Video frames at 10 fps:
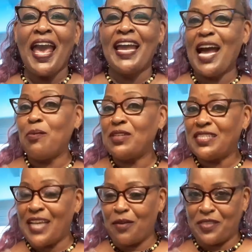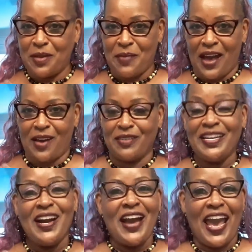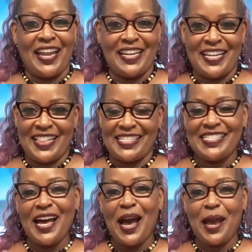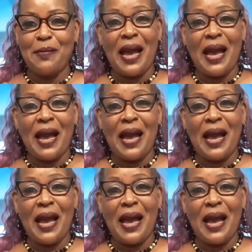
and I will shout them out at another time.